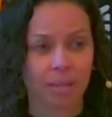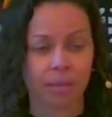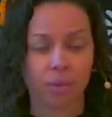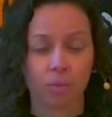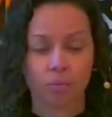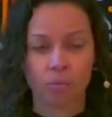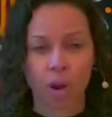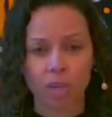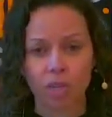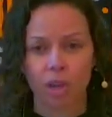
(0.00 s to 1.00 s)
because
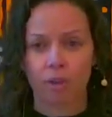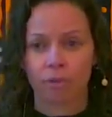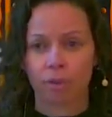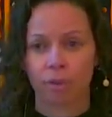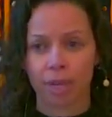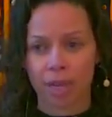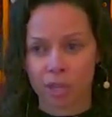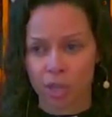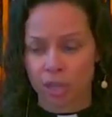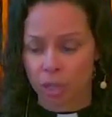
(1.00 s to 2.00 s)
the rush of
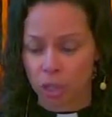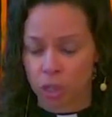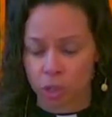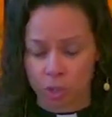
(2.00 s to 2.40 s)
creation,